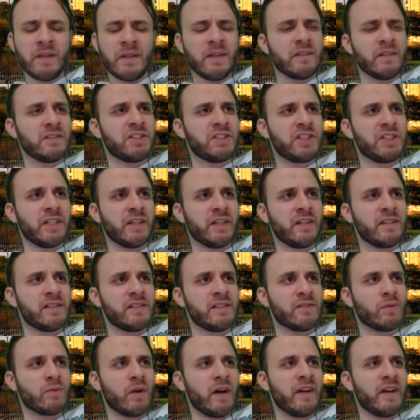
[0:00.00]
she
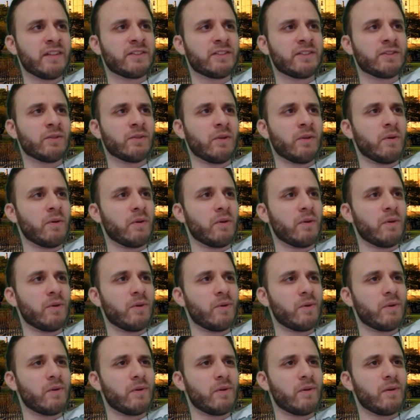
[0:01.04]
is, right? So
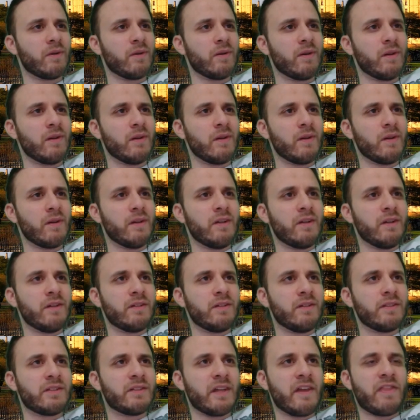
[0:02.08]

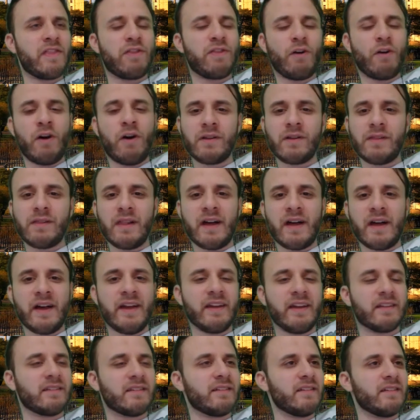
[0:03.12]
they thought
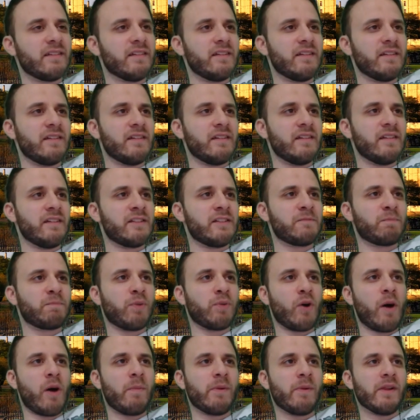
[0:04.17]
like it's
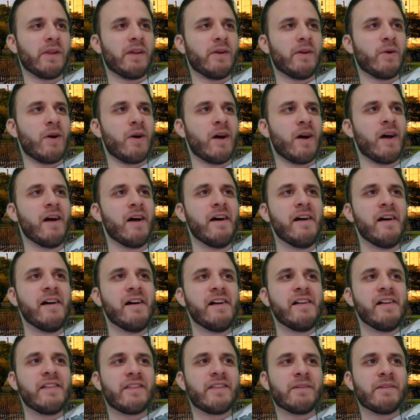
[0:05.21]
probably
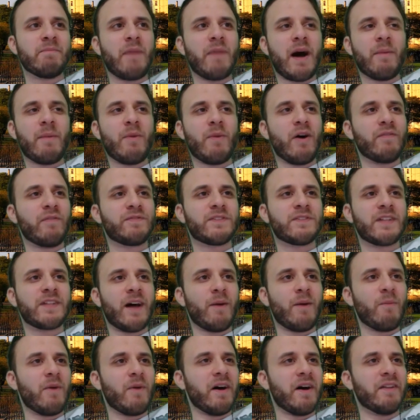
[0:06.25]
the mom of
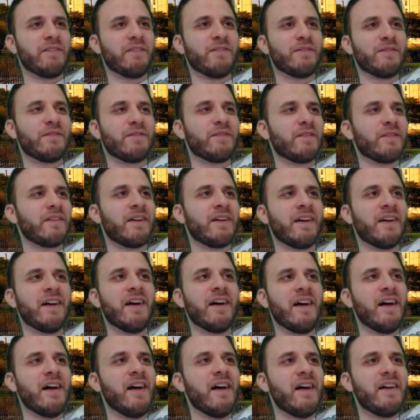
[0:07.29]
someone
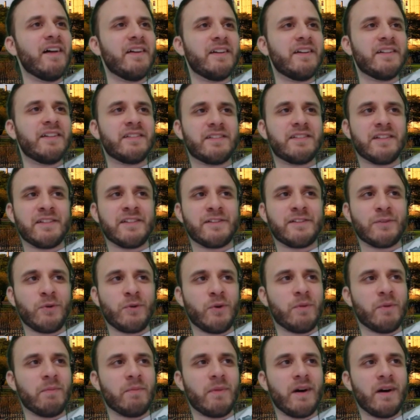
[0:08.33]
in this
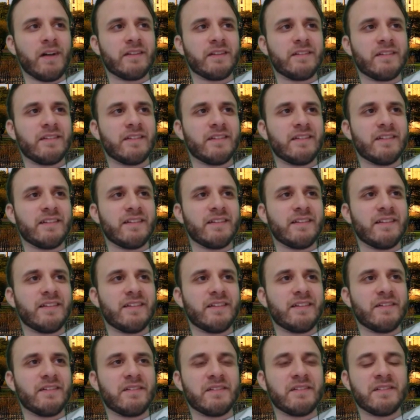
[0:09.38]
room, but
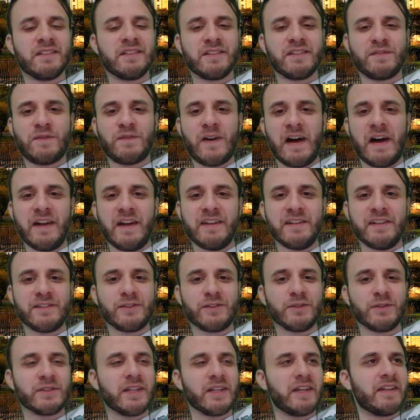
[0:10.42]
this is funny,
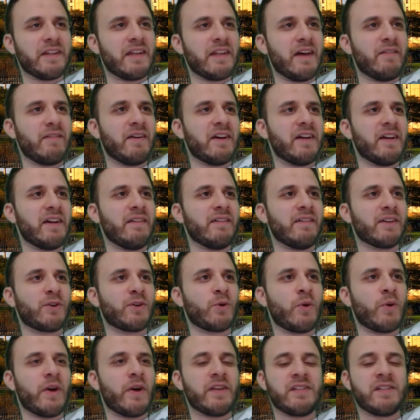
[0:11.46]
so they never even
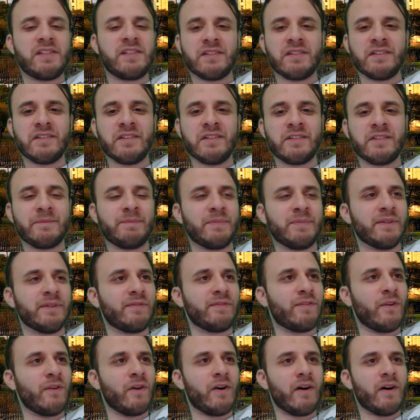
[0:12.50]
questioned it
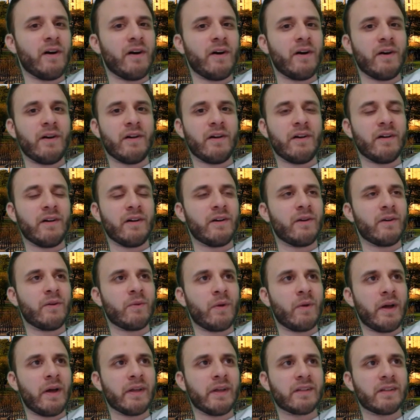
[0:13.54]
before
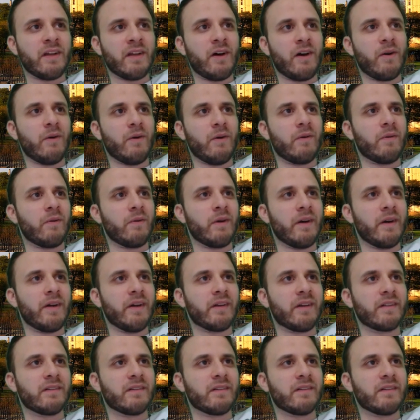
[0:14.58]
right now, right?